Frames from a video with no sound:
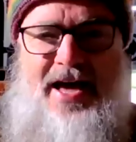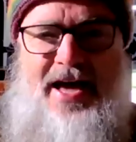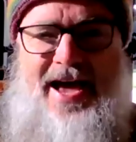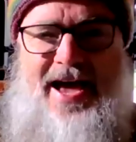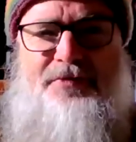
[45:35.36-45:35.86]

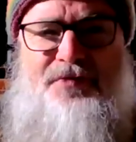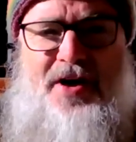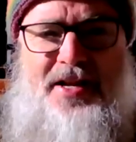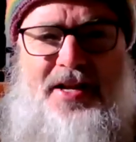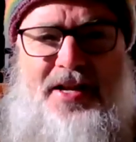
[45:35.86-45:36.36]
act of
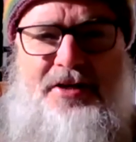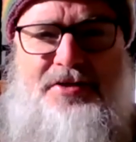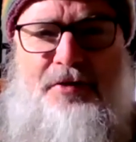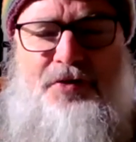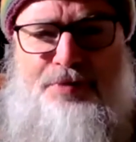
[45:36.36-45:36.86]
defending
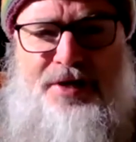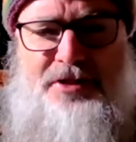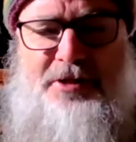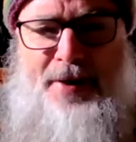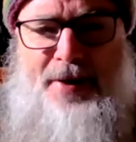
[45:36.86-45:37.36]
yourself that
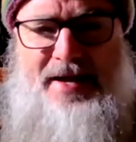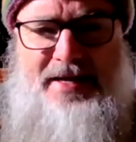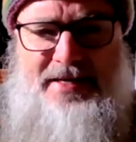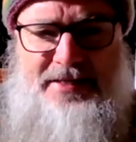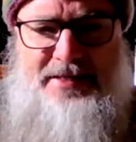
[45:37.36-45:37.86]
brings the
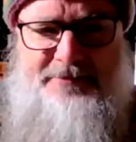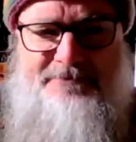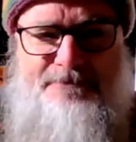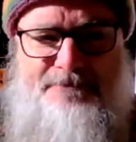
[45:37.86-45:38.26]
pain.